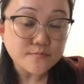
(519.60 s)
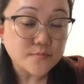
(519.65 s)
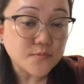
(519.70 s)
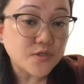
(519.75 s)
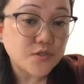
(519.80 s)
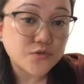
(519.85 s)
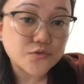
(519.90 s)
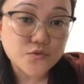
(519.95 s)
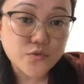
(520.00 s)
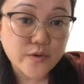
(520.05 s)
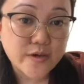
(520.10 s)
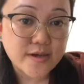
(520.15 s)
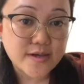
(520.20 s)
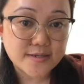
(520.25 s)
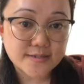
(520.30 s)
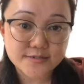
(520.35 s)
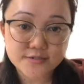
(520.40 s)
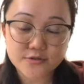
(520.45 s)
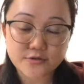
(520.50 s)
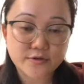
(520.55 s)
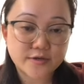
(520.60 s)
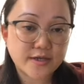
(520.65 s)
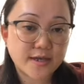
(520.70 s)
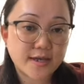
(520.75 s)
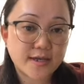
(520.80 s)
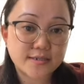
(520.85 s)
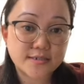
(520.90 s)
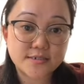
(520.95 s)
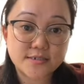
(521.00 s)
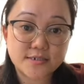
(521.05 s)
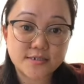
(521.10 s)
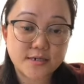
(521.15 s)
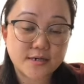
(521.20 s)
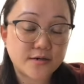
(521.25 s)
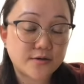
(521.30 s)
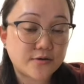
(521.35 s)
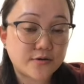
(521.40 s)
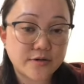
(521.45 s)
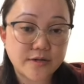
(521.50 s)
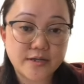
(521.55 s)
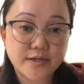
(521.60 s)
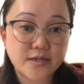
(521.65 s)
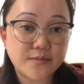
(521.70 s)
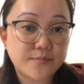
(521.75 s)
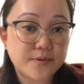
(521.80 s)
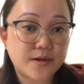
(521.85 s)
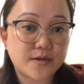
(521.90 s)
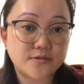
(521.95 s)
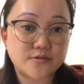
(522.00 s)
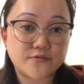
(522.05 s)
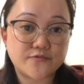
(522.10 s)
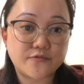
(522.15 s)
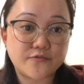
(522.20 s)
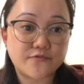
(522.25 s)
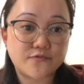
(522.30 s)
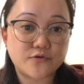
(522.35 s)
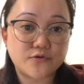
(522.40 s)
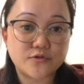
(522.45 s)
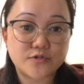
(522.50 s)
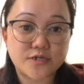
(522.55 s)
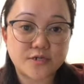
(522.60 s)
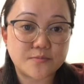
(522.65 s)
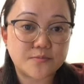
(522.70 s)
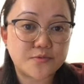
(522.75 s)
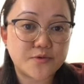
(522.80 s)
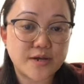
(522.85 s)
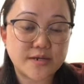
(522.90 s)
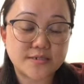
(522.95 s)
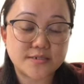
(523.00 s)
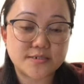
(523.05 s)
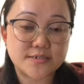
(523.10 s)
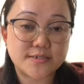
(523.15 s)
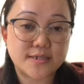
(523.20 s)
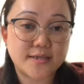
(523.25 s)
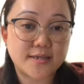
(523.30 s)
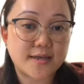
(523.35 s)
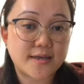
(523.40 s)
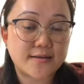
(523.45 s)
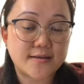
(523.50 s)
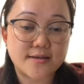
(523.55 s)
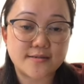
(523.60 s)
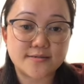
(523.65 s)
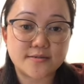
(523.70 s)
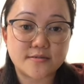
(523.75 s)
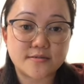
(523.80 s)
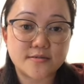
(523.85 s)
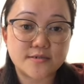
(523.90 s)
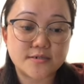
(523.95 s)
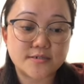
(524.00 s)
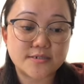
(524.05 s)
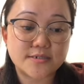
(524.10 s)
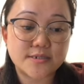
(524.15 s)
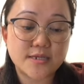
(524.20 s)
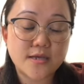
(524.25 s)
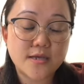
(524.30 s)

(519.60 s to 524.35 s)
US or Canada or any part of the world and practice again as a nurse,